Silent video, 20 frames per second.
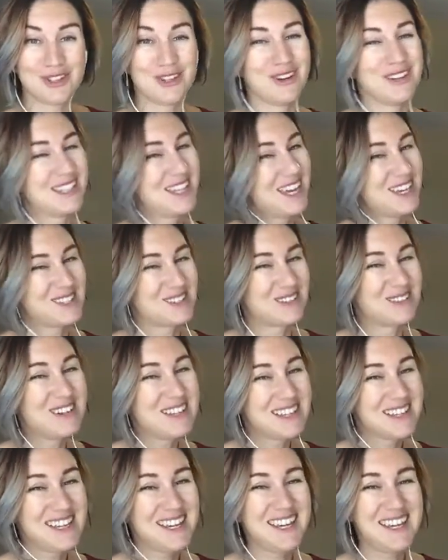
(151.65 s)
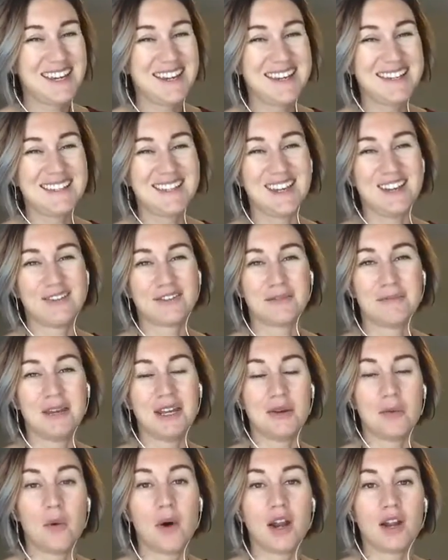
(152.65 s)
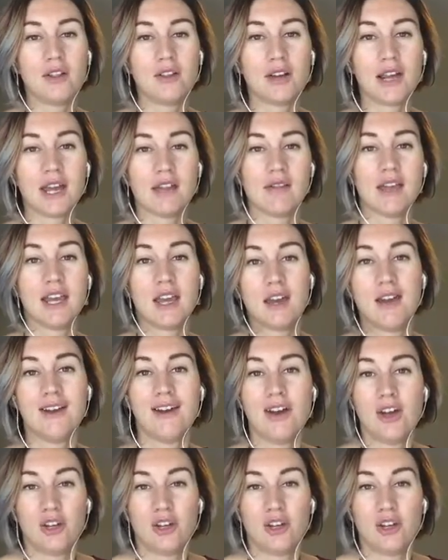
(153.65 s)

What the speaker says: So it gets really easy for me to want to look at like